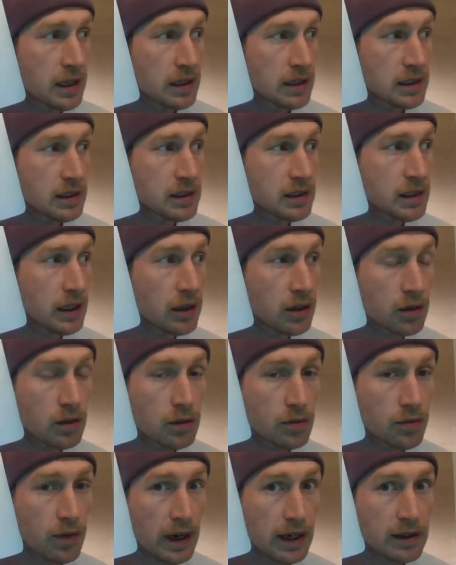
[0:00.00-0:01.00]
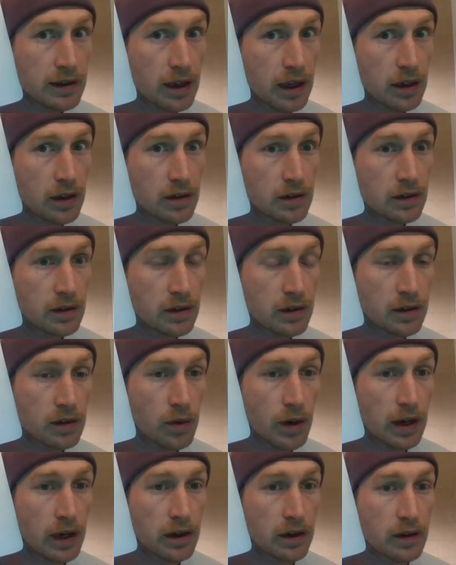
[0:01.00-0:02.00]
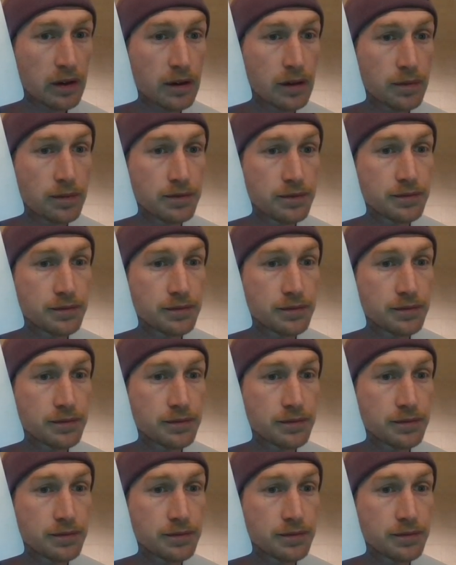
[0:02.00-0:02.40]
single rectangles and squares.